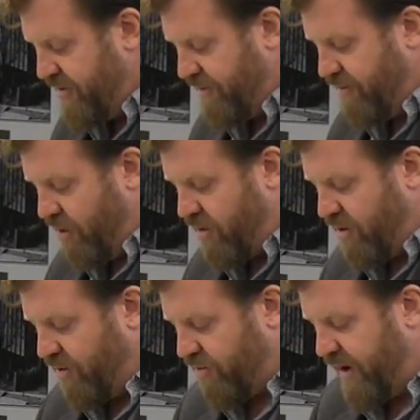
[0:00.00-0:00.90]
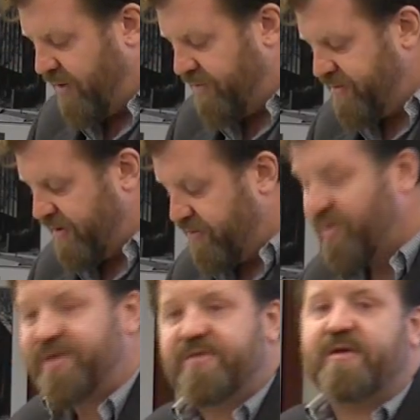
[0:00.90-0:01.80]
the moral realms
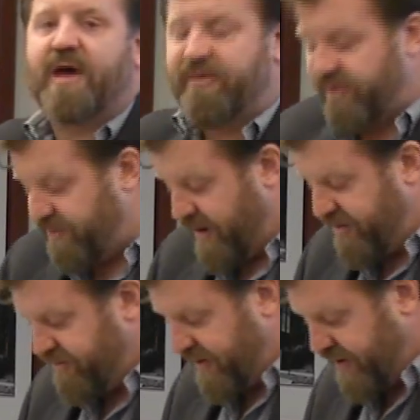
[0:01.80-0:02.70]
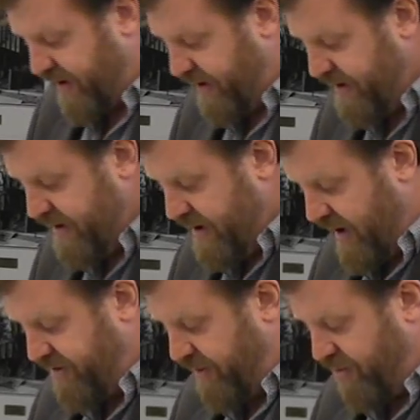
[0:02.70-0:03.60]
of risk and responsibility
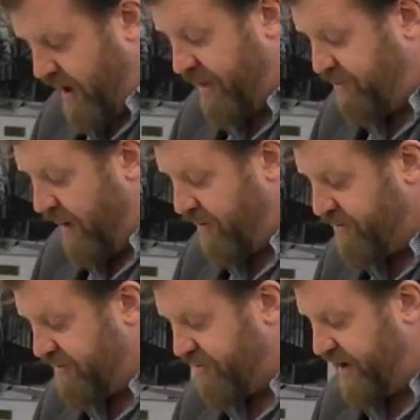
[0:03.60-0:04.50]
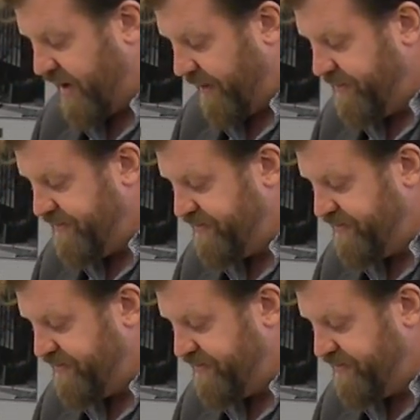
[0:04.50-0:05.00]
as problems of reading.